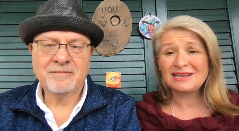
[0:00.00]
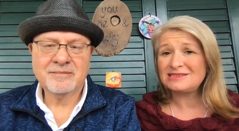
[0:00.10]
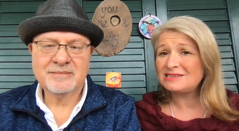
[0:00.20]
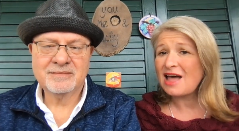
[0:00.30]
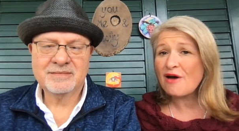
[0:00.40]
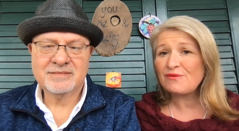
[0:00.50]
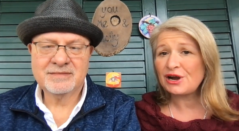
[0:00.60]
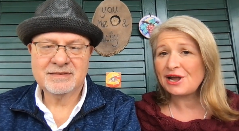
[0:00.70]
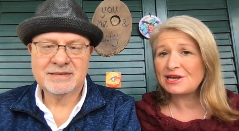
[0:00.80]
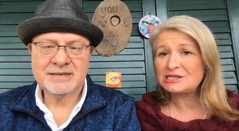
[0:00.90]
Speaker 1: it's not
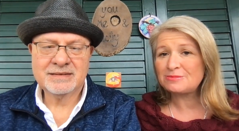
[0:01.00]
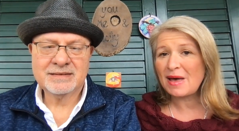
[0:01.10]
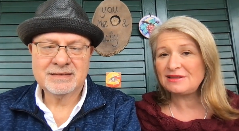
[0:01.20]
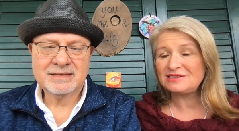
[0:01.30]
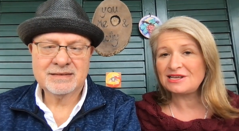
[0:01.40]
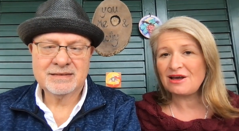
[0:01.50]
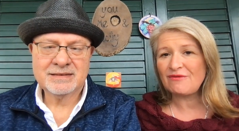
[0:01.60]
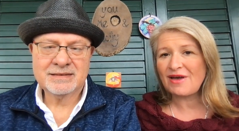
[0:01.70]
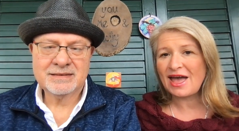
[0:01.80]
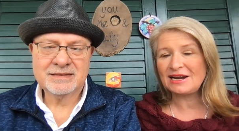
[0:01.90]
very
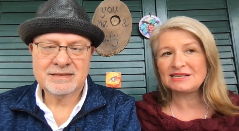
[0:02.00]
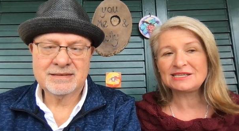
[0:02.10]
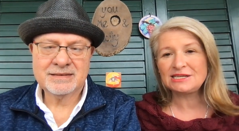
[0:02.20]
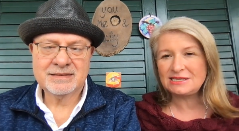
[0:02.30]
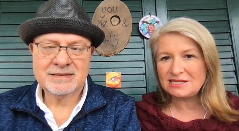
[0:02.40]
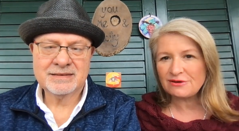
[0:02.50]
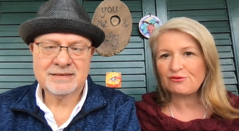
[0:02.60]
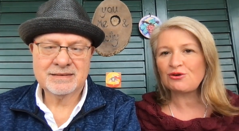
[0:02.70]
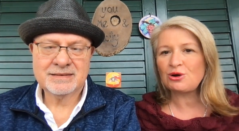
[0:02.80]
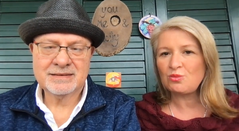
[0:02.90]
expensive, and it's a
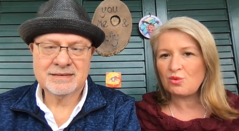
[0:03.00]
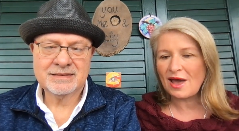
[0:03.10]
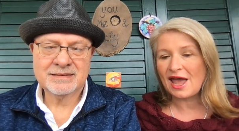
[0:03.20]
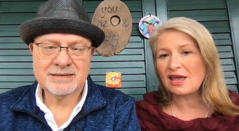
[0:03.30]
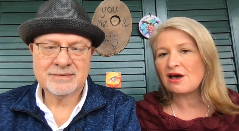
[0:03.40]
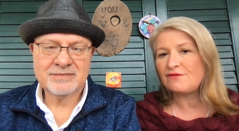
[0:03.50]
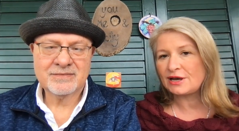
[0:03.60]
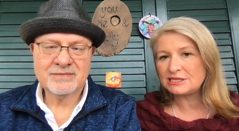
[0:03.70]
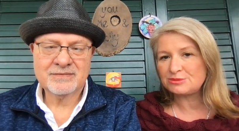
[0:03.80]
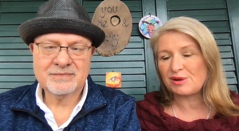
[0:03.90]
different way of
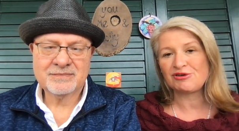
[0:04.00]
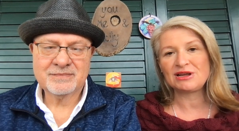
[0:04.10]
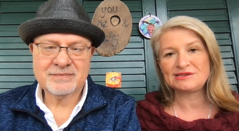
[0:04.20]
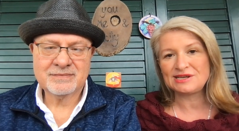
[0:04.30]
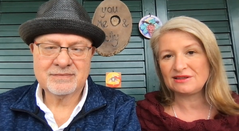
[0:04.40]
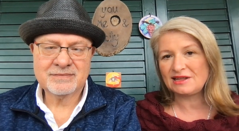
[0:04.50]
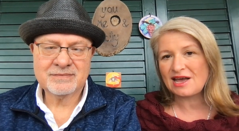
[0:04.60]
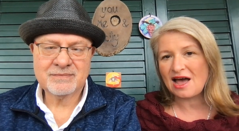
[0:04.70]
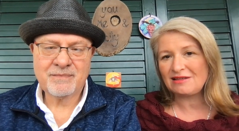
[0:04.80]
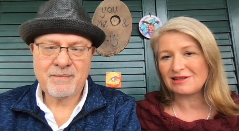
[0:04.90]
experiencing the
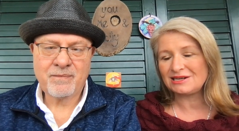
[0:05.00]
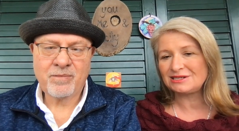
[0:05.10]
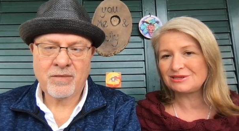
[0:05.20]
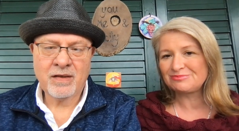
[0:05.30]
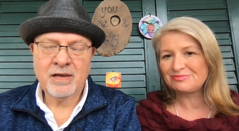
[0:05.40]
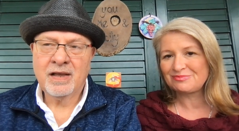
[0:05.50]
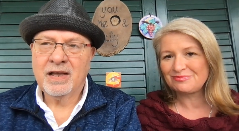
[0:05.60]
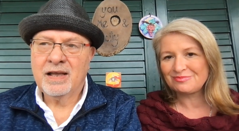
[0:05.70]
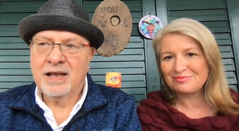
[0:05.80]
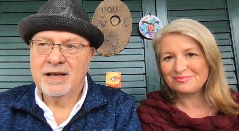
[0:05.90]
island.
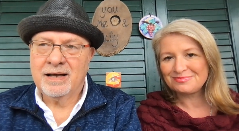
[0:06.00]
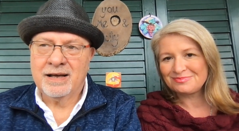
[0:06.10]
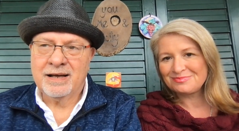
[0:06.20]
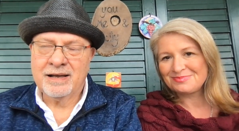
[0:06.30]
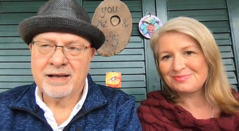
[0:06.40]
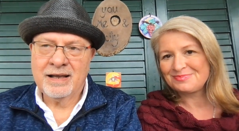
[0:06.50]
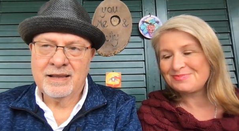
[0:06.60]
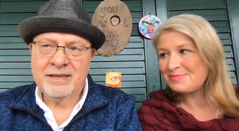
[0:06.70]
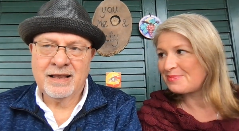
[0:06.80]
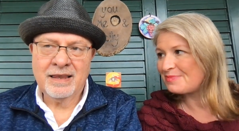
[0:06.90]
Speaker 2: Uh,
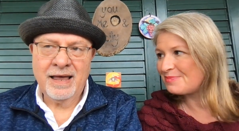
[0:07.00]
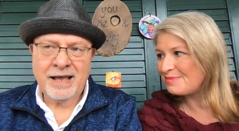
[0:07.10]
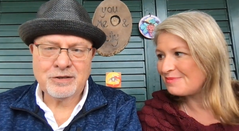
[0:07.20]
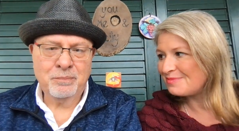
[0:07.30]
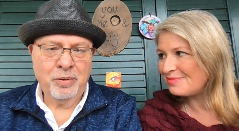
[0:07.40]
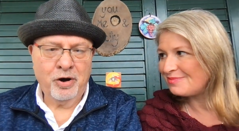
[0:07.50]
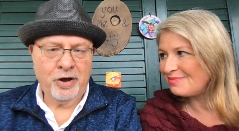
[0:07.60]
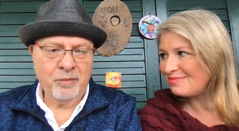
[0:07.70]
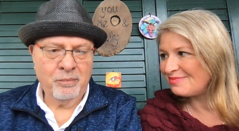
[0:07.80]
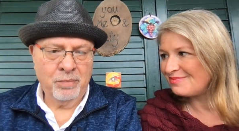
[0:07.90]
the glass
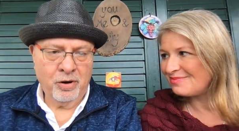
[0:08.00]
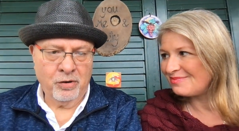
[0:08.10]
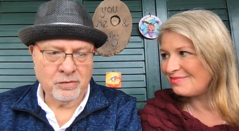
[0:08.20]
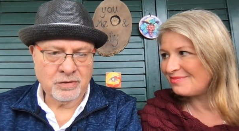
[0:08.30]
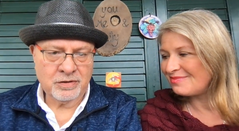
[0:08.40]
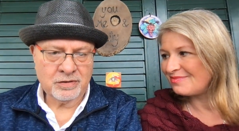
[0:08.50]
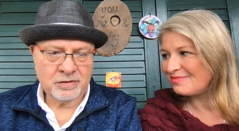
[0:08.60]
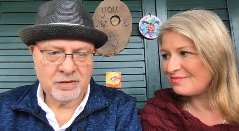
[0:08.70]
bottom boats